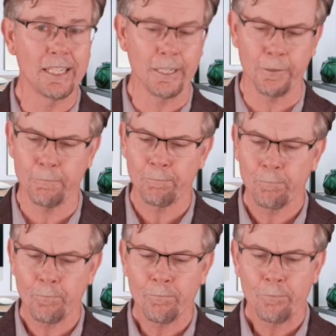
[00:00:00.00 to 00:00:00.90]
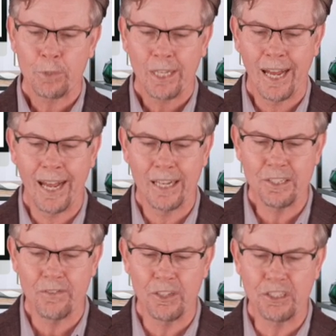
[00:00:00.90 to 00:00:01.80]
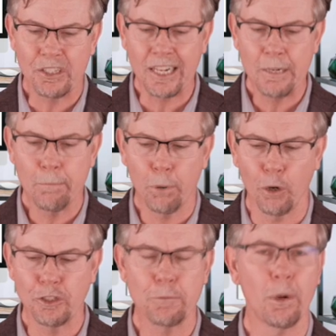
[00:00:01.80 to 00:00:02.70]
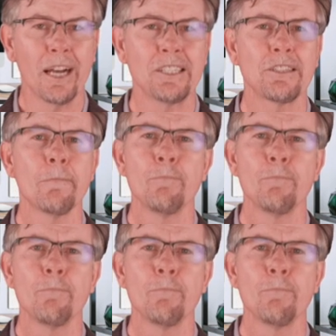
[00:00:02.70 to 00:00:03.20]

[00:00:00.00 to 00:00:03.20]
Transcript: here has the same purchase price